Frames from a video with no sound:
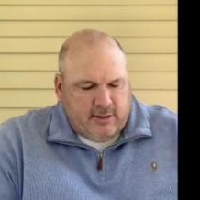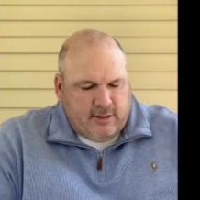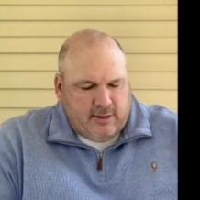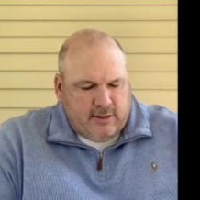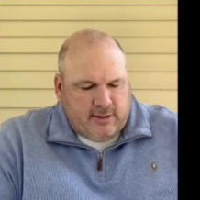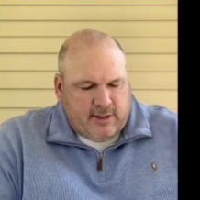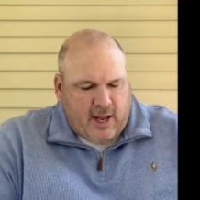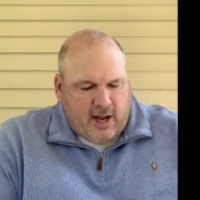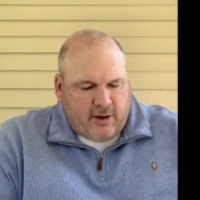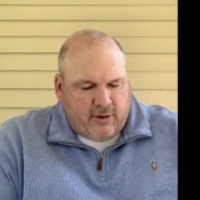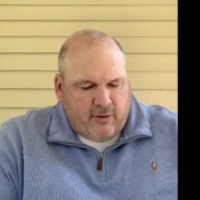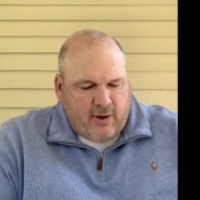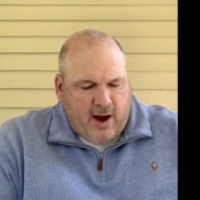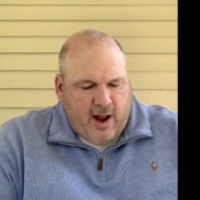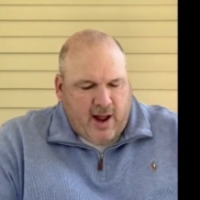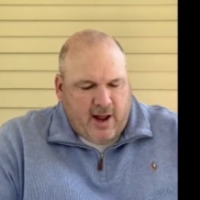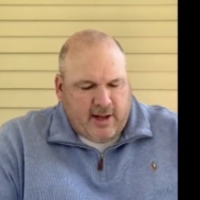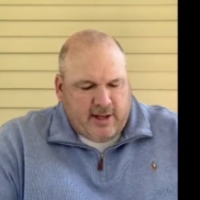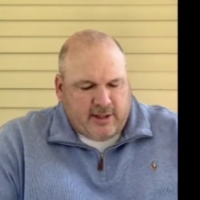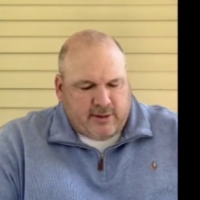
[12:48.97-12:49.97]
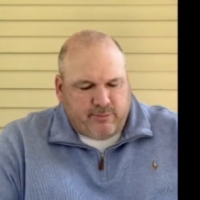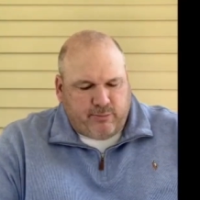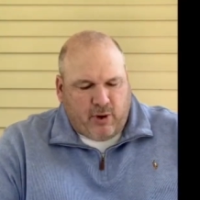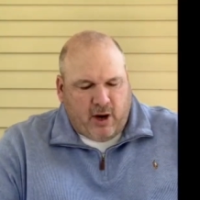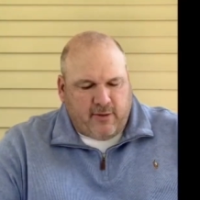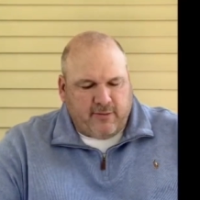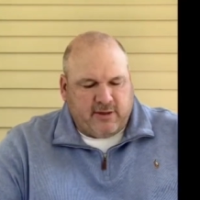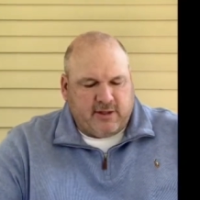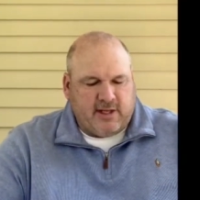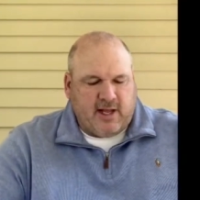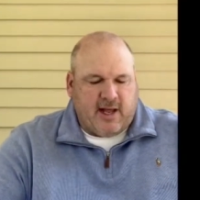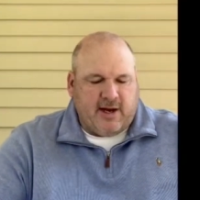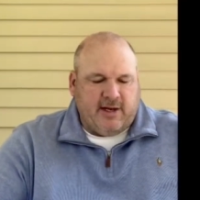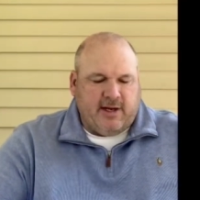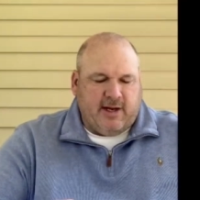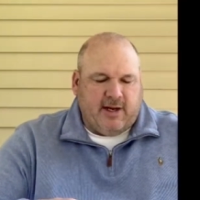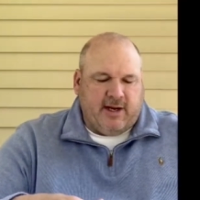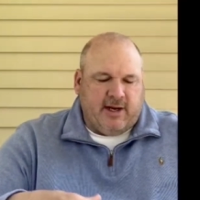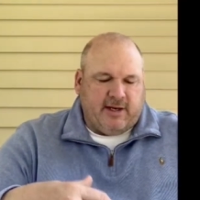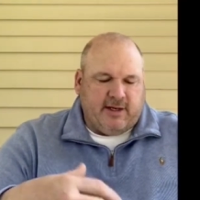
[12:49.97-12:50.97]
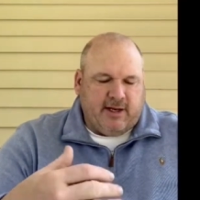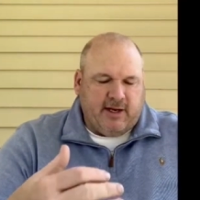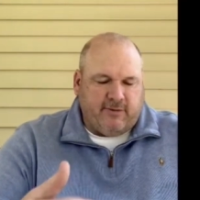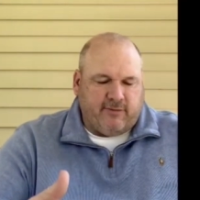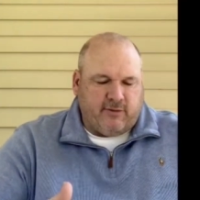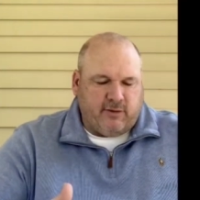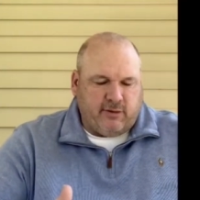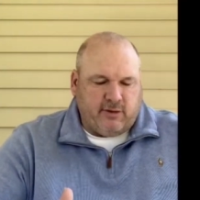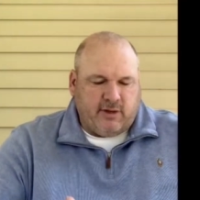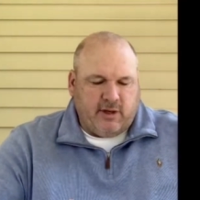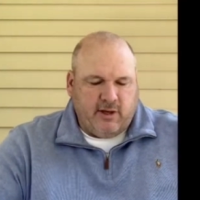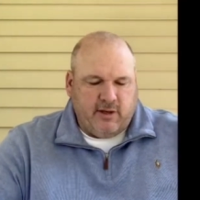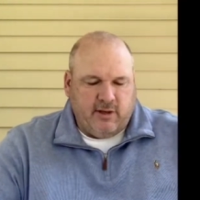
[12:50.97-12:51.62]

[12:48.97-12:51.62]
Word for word: Zechariah is prophesying in a different